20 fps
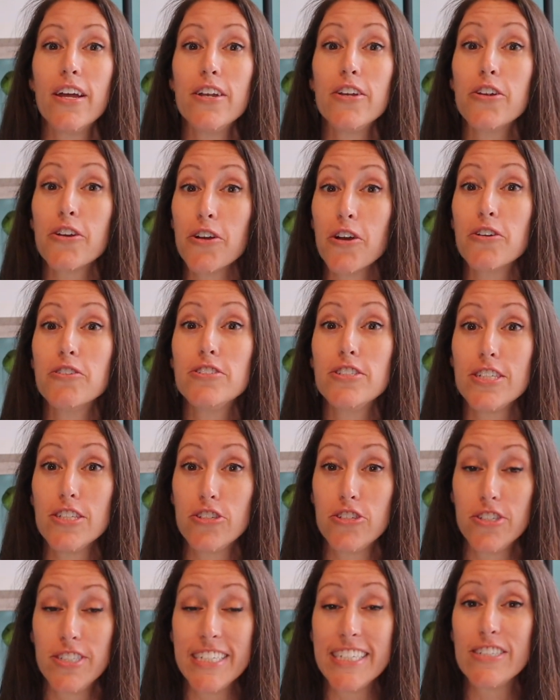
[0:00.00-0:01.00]

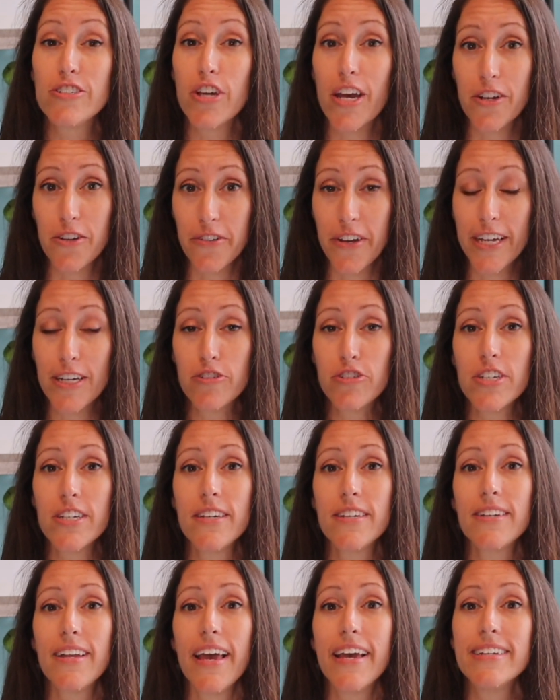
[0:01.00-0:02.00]
neurodegeneration